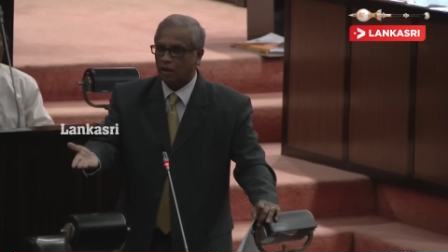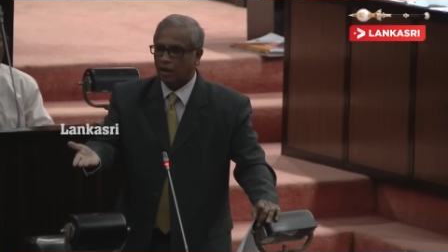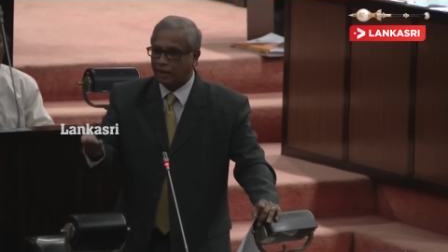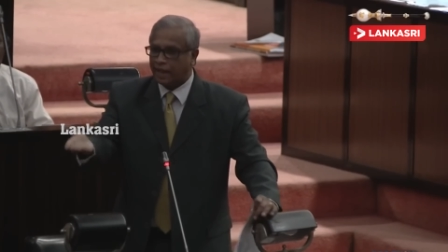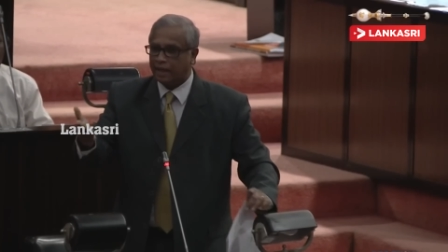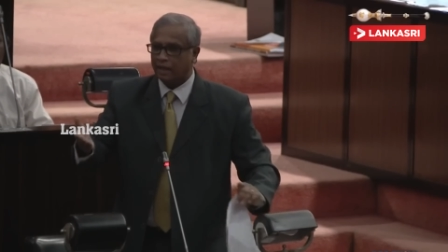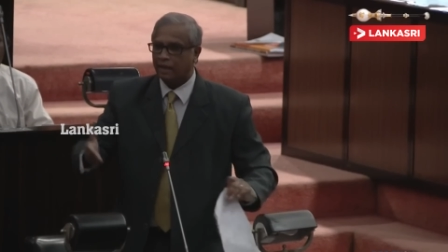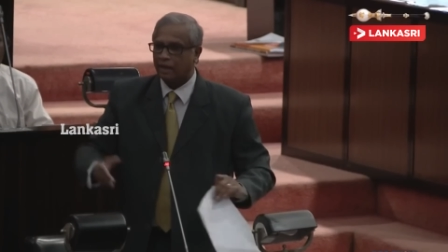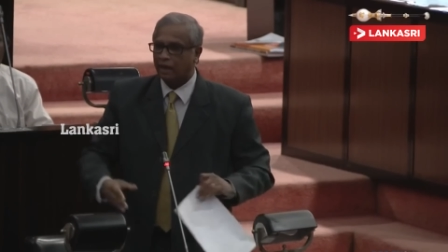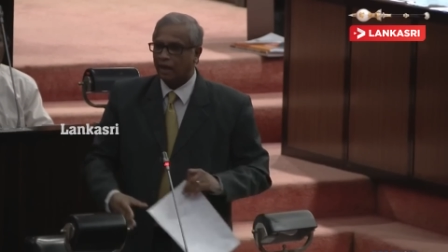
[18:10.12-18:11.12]
Nothing.
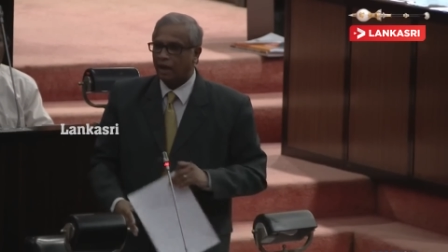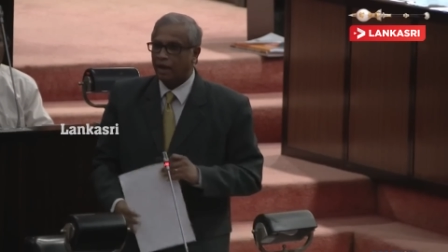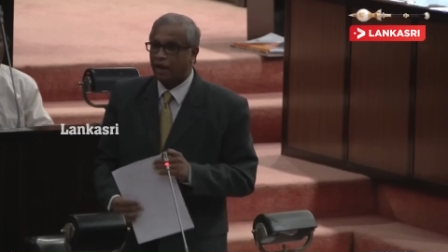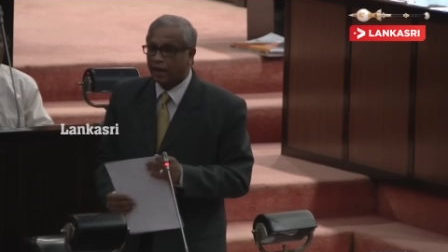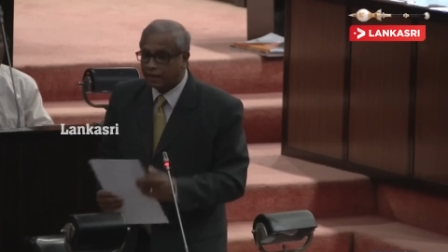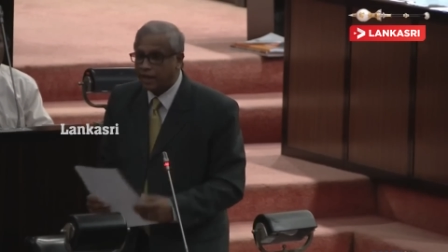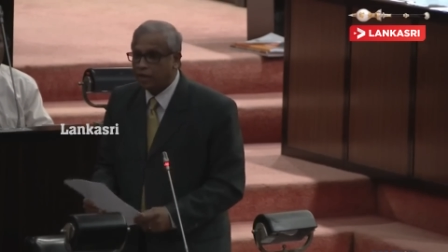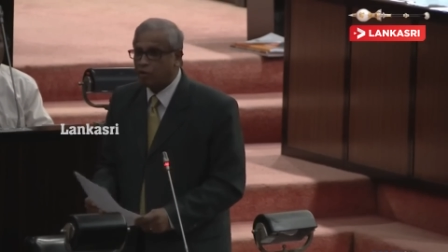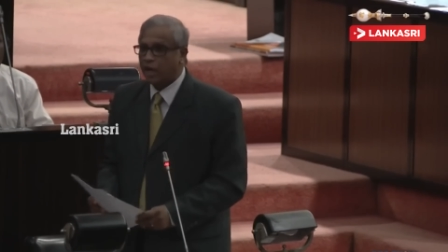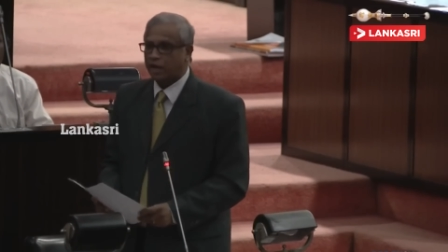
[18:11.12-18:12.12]

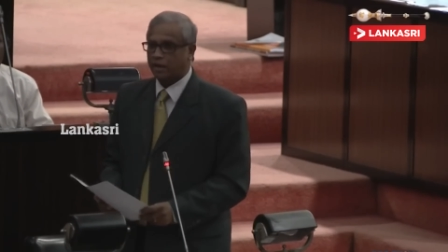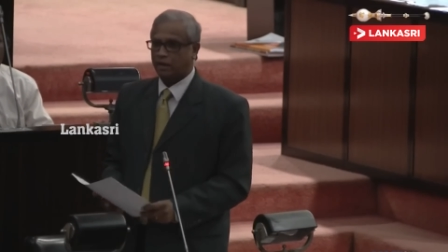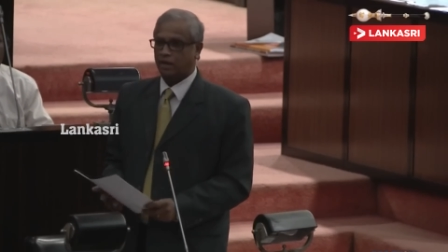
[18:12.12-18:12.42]
Nothing to date.